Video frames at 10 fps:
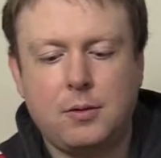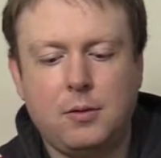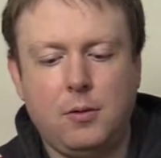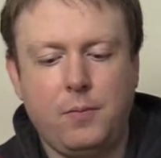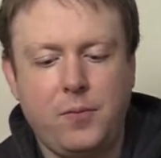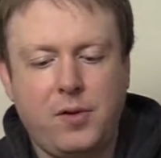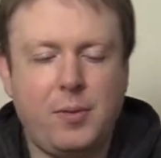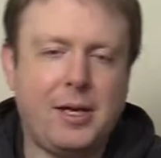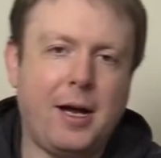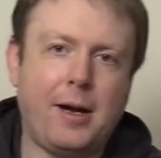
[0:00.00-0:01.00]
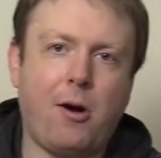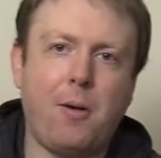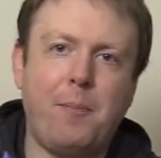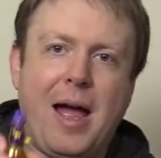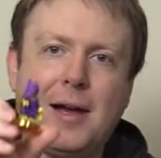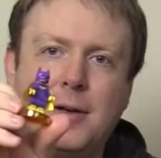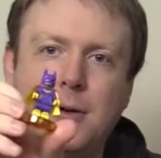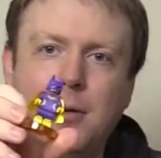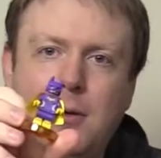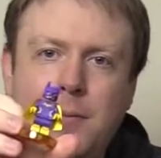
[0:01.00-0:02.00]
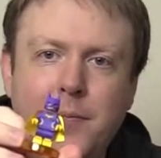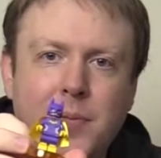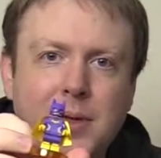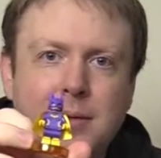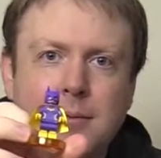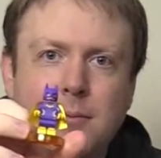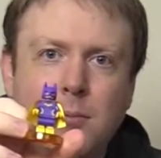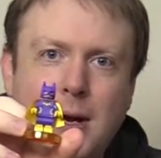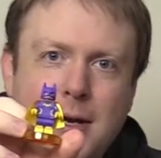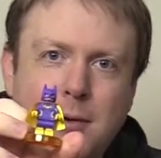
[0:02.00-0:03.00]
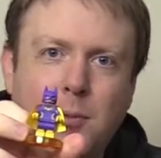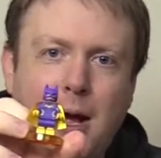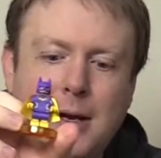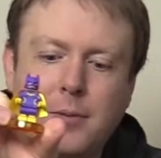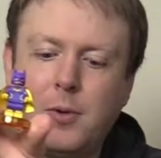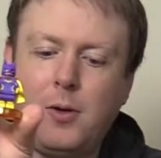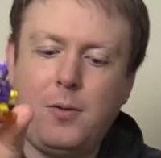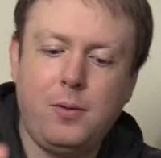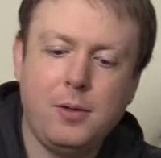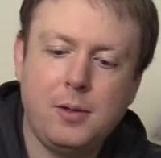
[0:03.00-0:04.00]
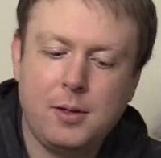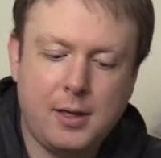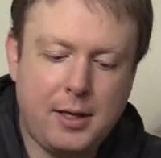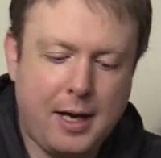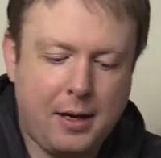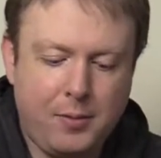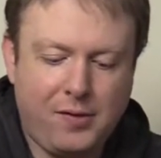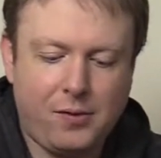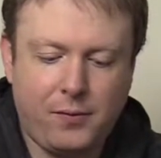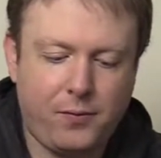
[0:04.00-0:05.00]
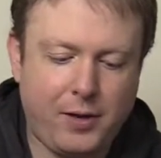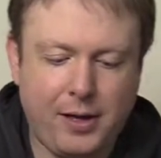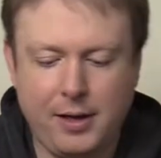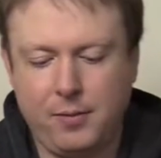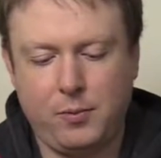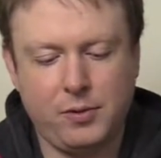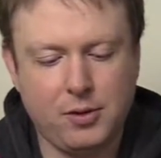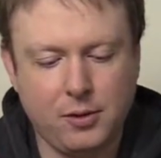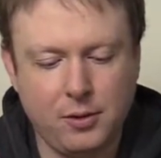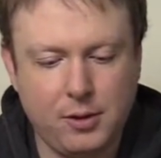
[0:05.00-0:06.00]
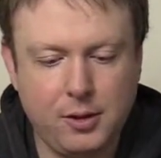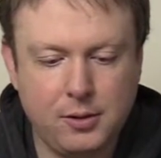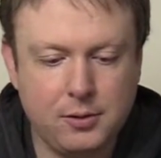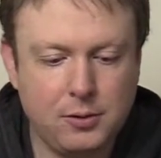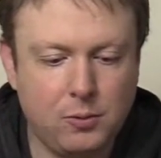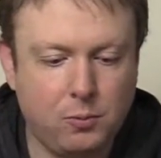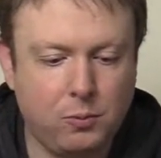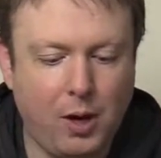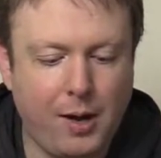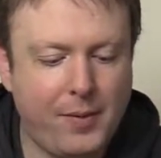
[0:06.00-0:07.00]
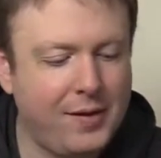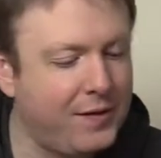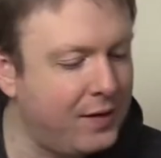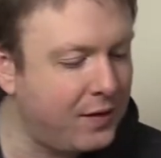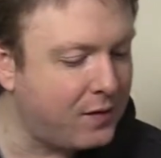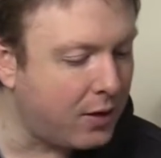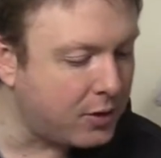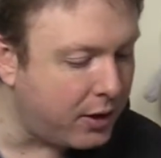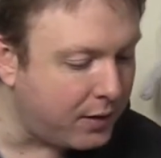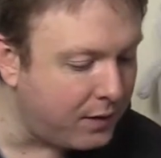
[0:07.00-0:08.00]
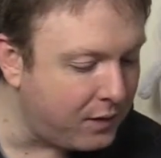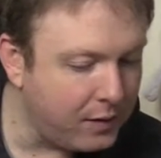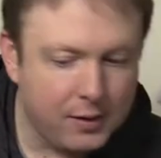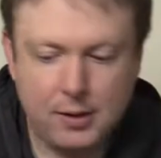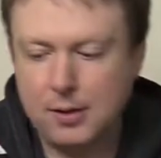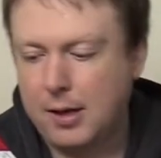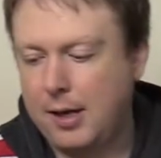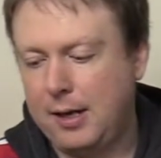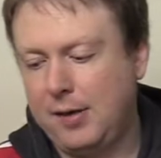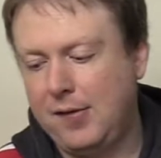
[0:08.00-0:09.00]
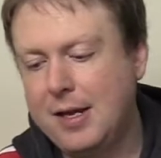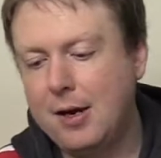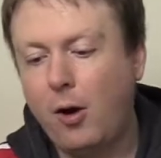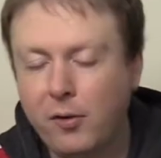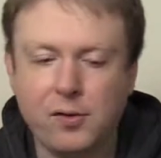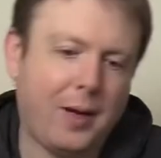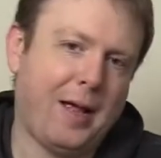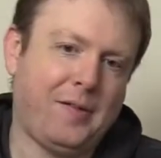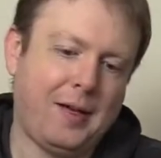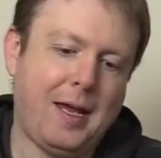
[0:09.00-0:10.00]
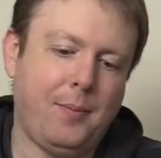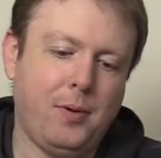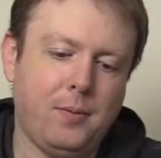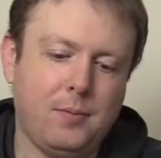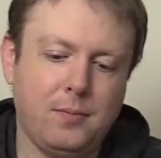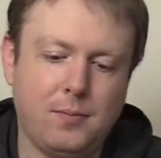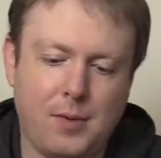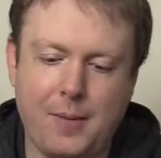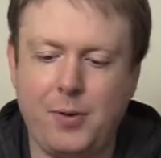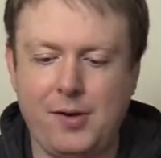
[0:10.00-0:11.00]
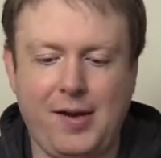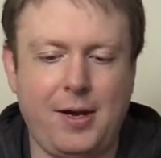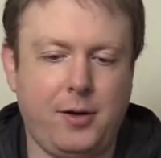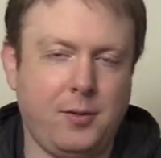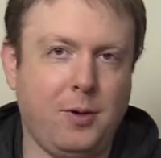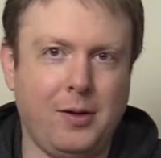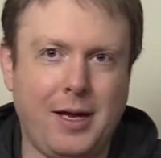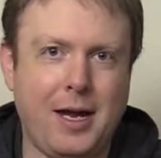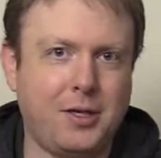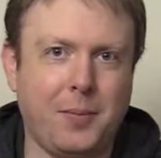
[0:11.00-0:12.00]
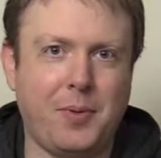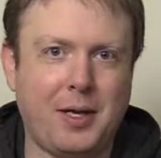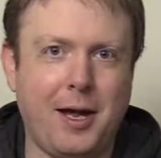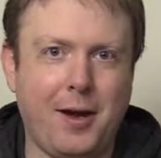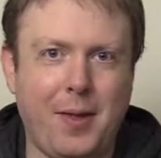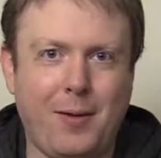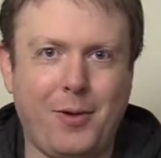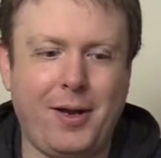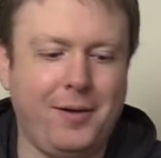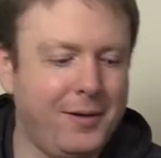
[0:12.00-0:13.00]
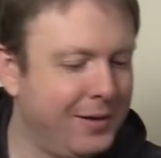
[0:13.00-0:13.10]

Cool. So we got our Batgirl ready to rock and roll. And now we sort of will turn to Robin's instructions because he also has a cape. I put his head on too early. I jumped the gun on that one.